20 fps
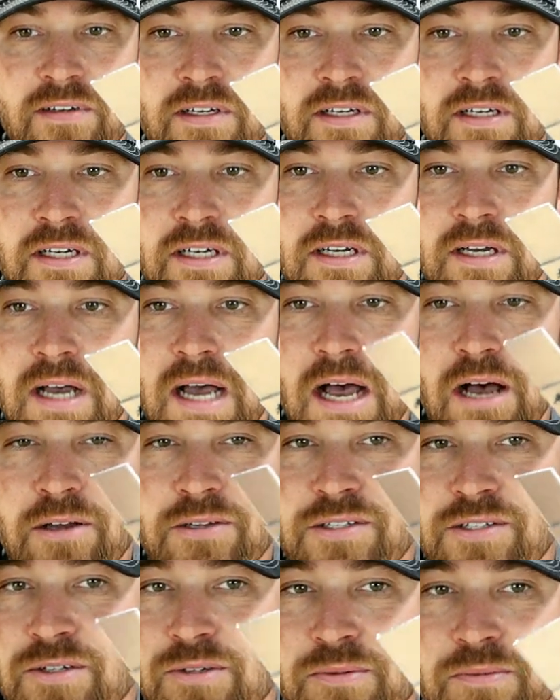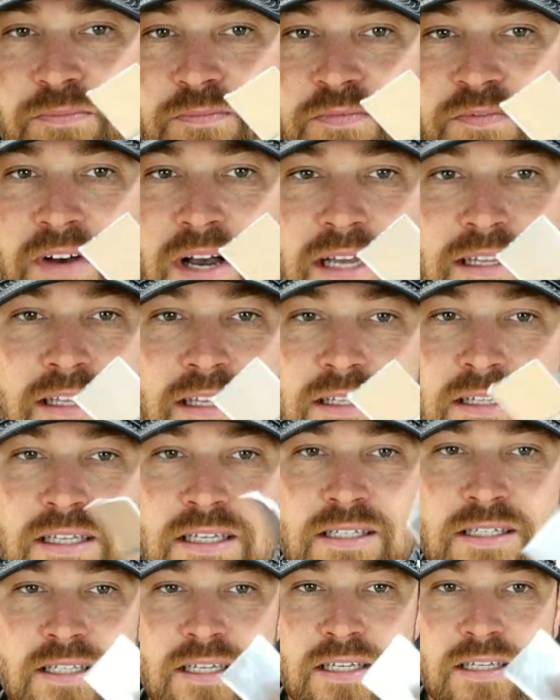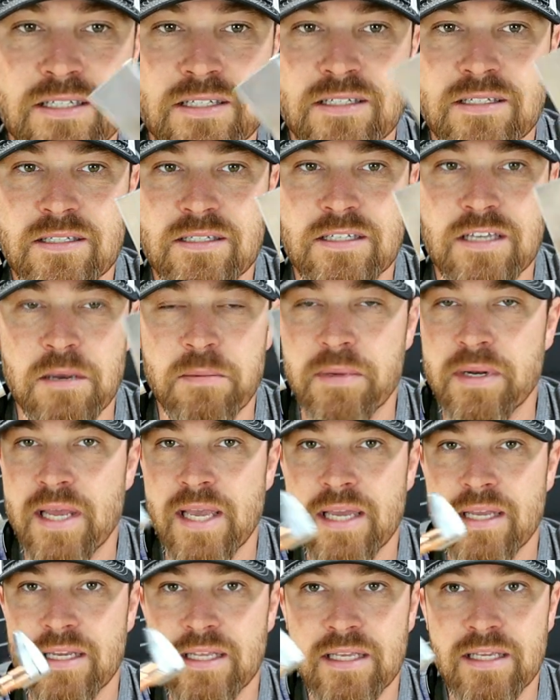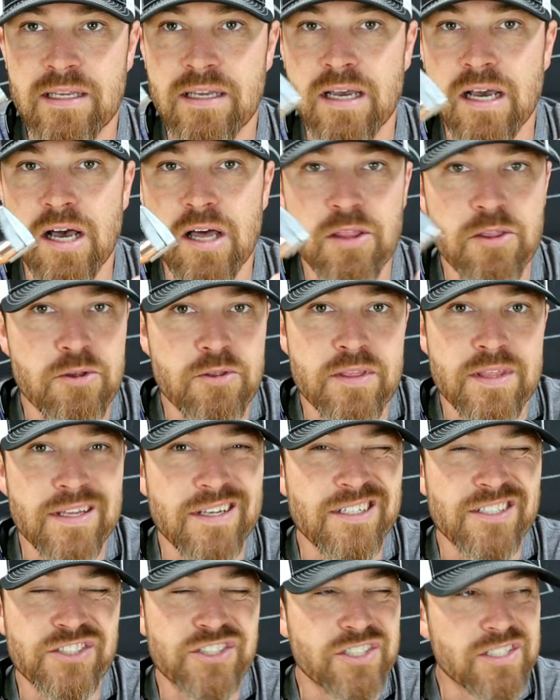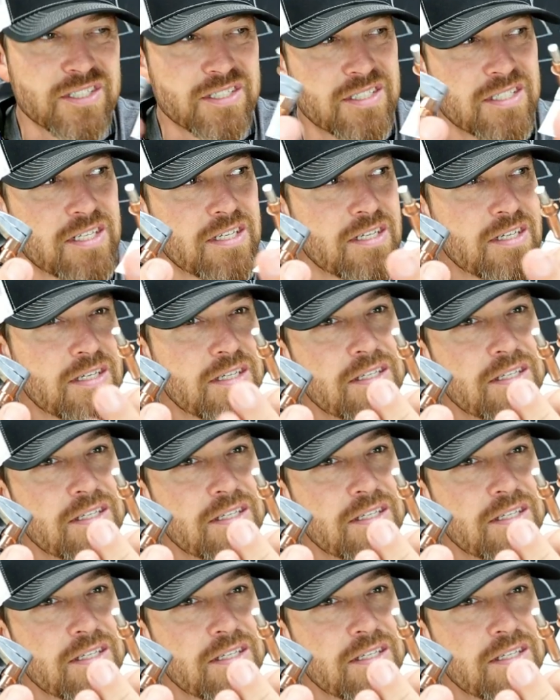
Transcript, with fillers: I also find that these things come in handy other than just